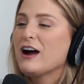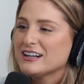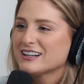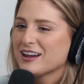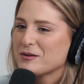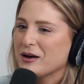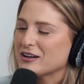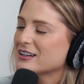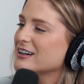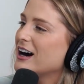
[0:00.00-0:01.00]
Well, find another
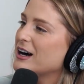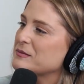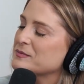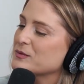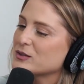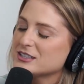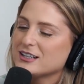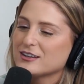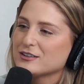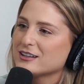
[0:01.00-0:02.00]
milk. Um, what's
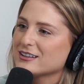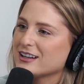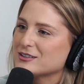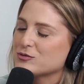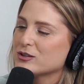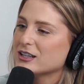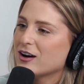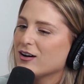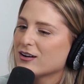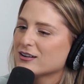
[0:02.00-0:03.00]
another thing that's really
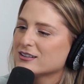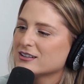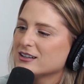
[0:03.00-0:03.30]
hard?